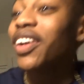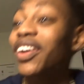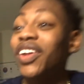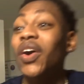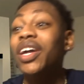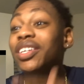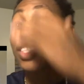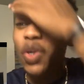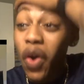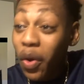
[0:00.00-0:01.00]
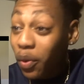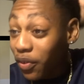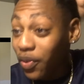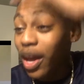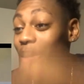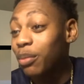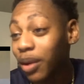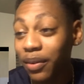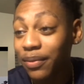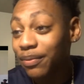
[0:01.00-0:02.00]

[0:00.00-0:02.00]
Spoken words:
Yo, he is toying with Flight, bro.